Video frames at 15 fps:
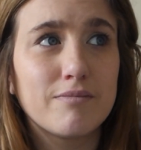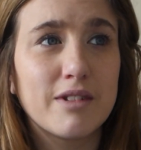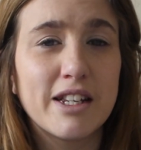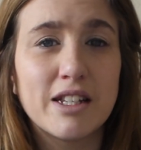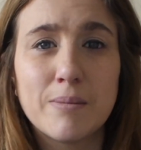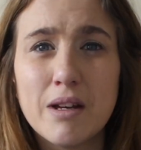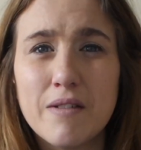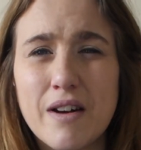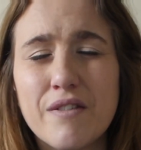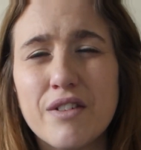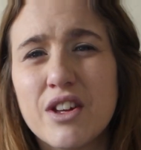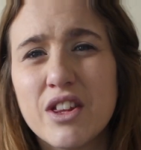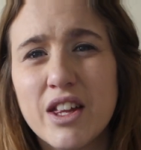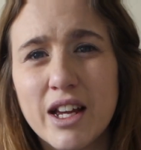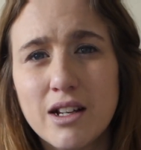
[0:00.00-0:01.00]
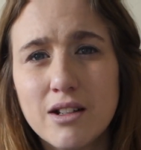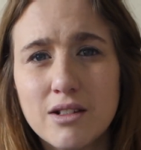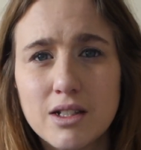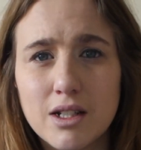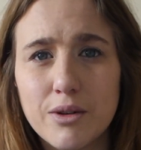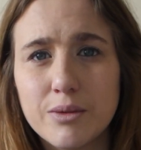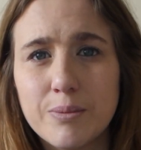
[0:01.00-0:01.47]
it's a bit of everything,
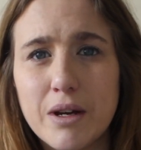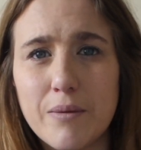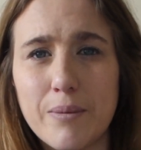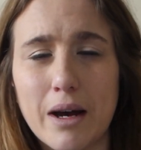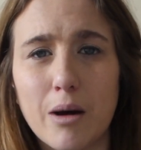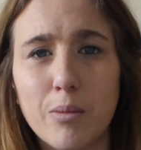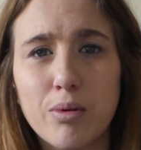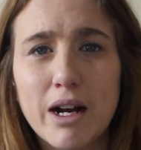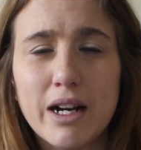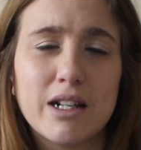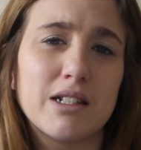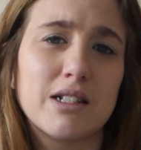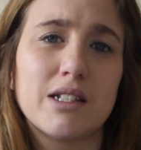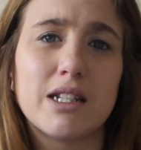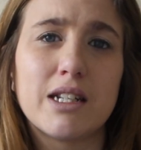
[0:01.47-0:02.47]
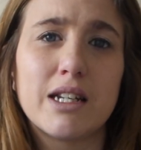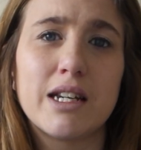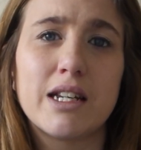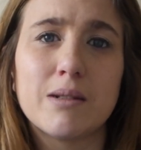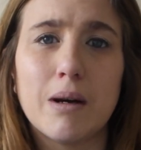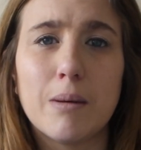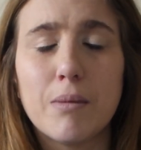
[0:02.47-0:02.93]
so it's a bit about pregnancy,
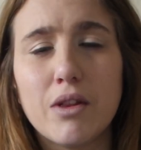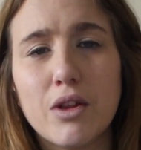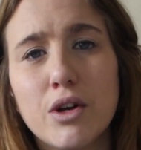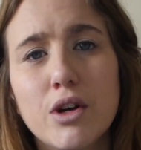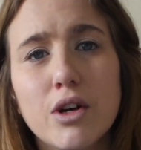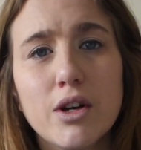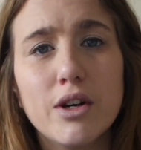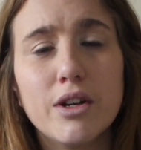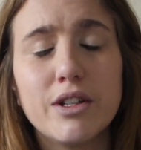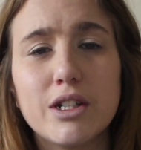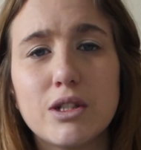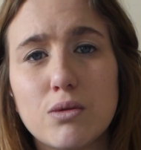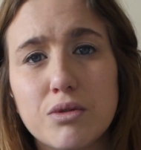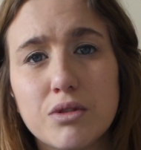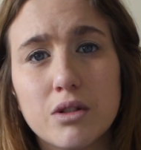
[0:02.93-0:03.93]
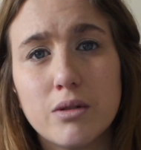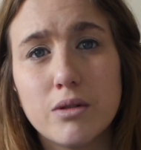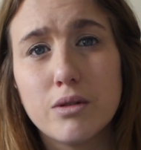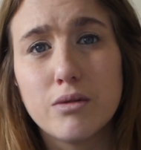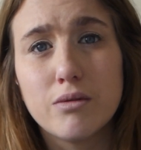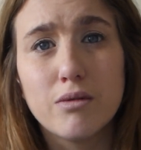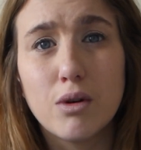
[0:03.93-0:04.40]
it's about motherhood, it's
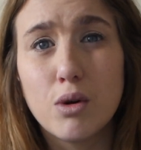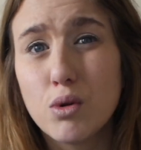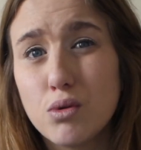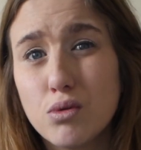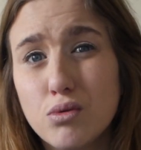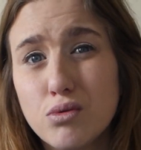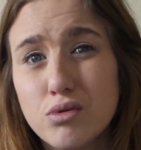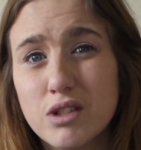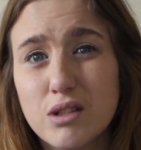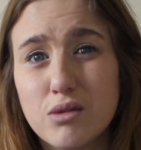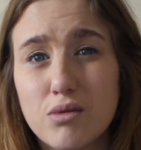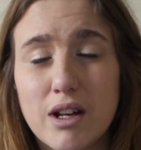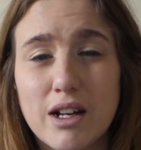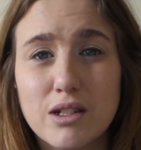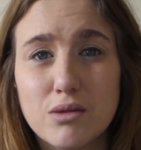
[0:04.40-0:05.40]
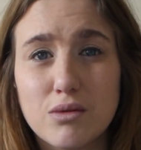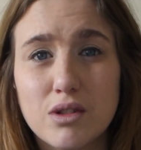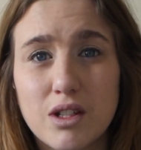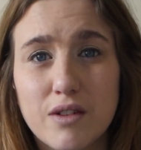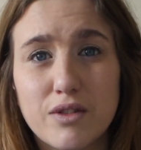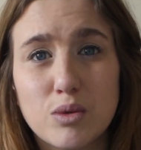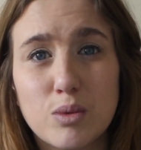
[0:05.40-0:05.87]
also hauls and all that sort of
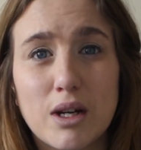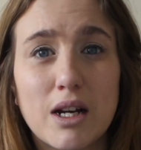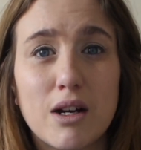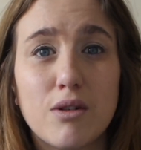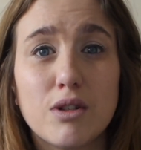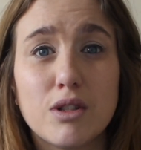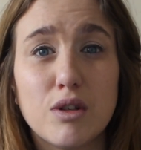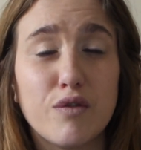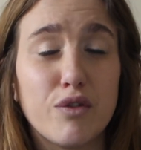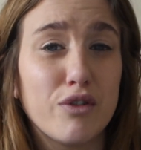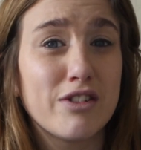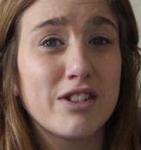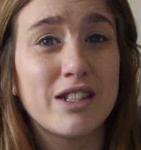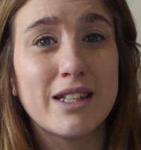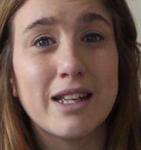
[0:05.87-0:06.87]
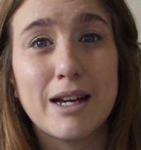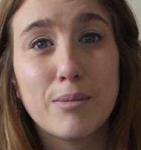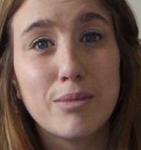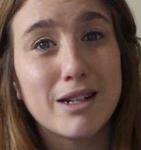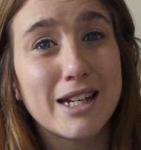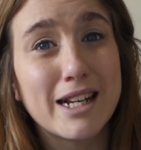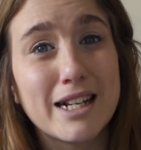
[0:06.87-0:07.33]
stuff as well. So if you're into that,
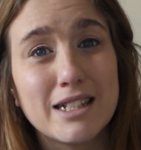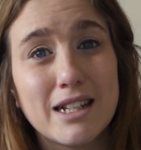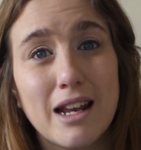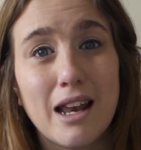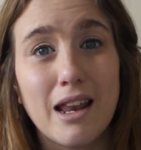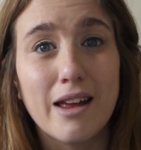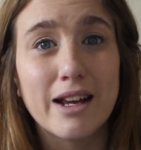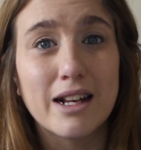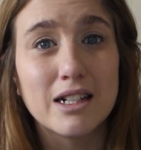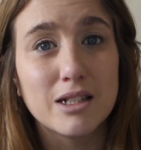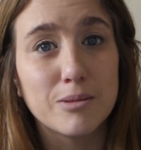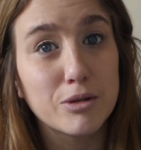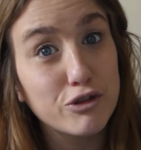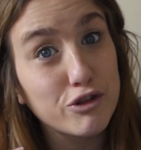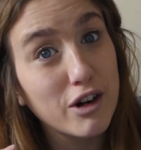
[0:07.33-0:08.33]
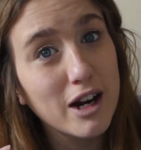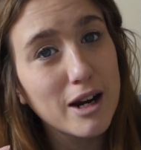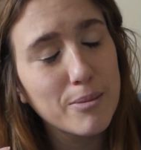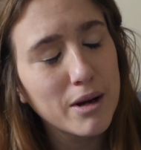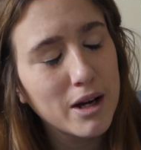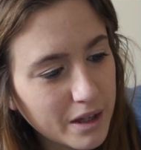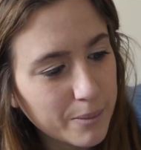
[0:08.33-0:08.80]
please like and
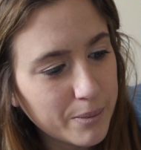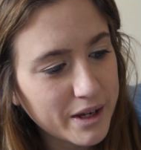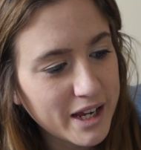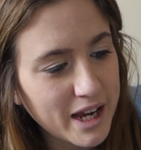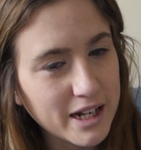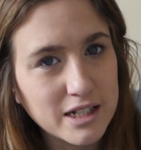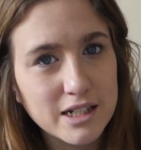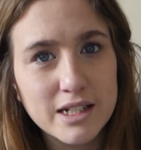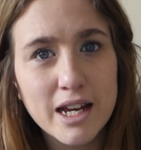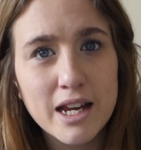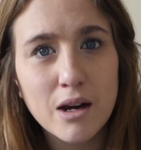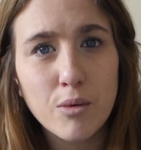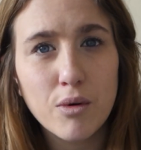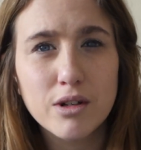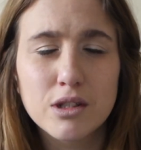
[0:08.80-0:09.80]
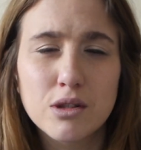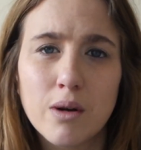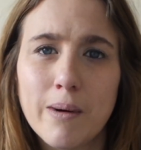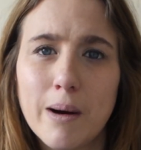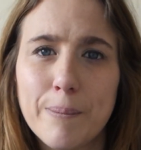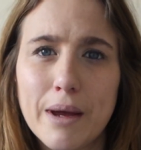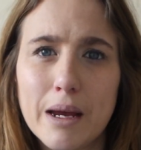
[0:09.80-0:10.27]
subscribe. But yeah, today I want to talk
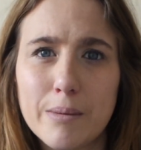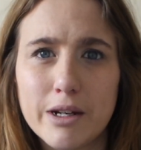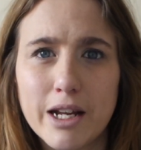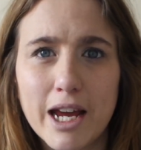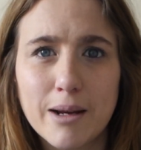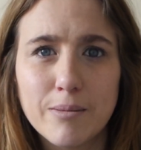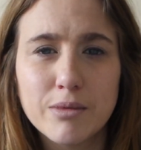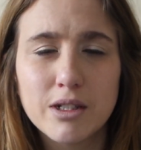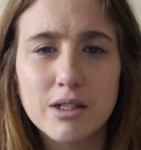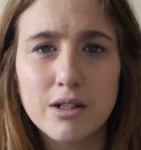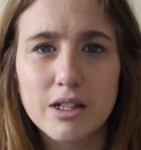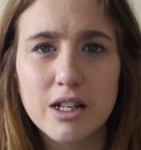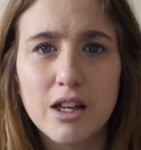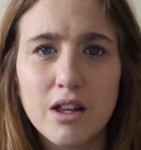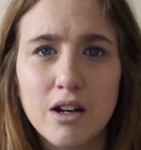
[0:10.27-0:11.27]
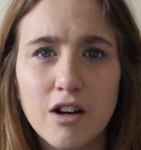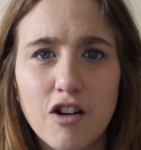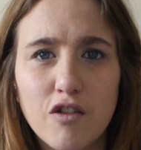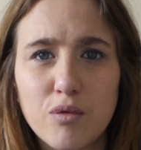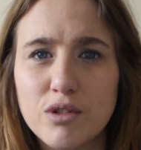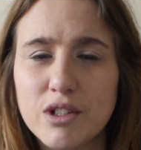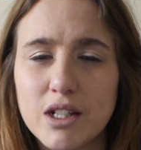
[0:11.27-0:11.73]
about baby names. The other
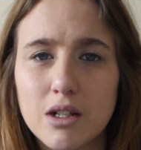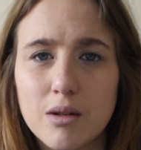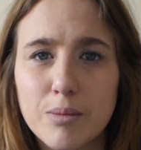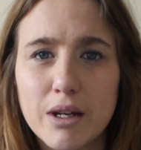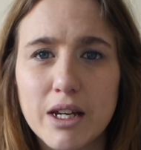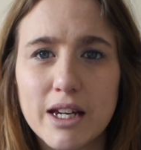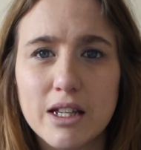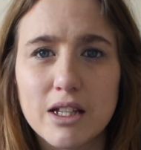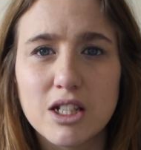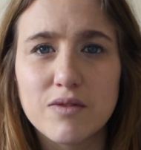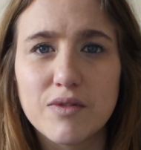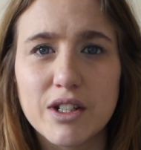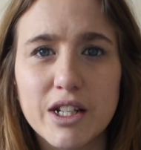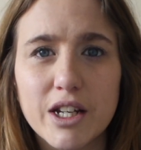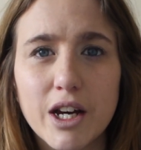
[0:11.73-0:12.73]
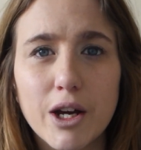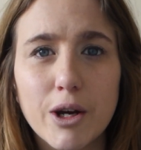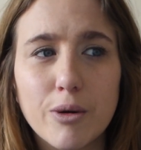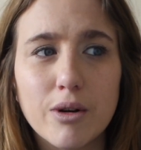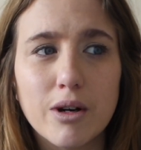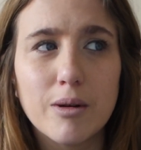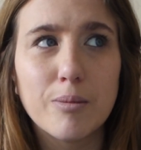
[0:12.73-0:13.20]
half was going to be in this
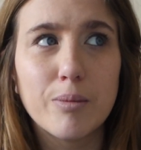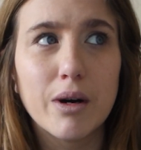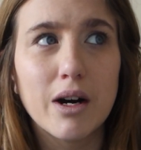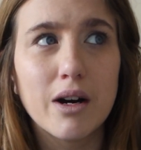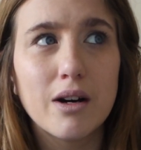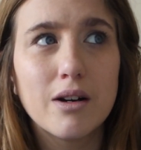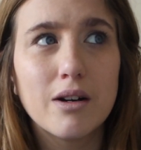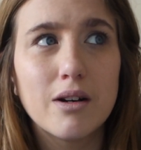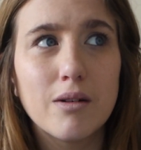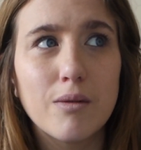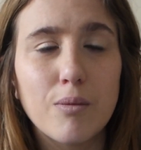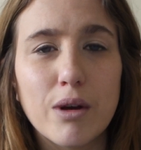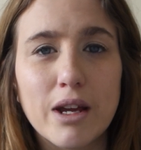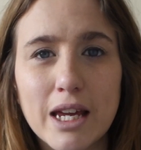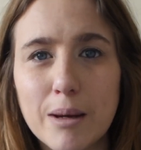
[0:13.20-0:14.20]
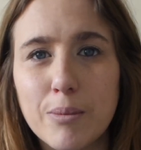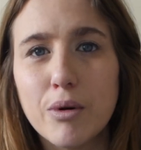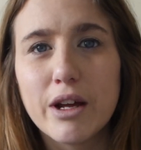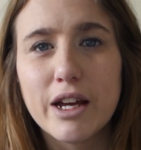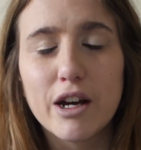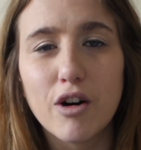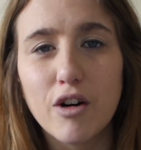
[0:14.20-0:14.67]
video, but we keep
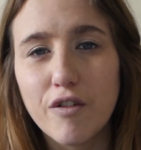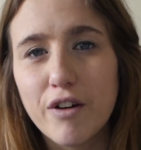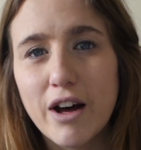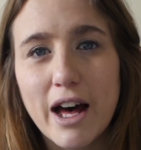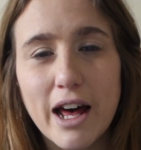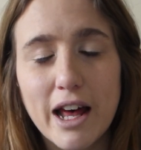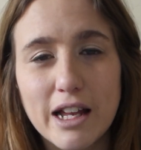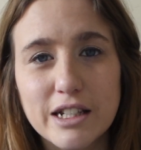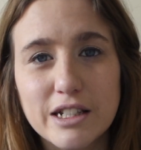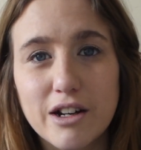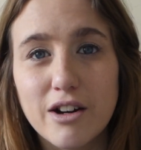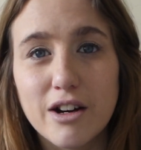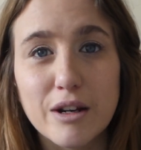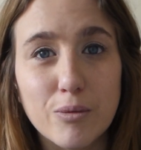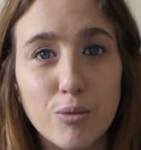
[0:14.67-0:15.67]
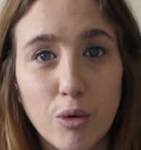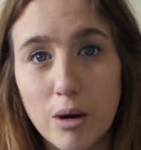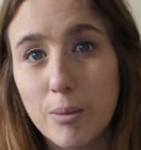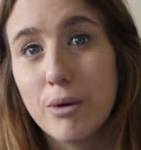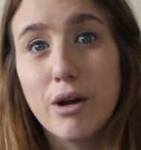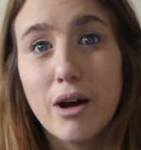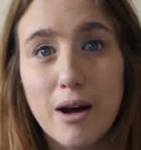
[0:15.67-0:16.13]
putting it off and I want
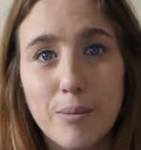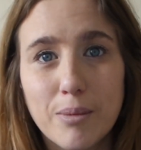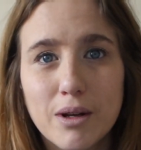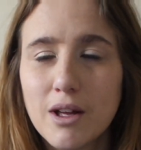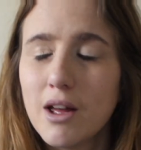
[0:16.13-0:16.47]
to put it up.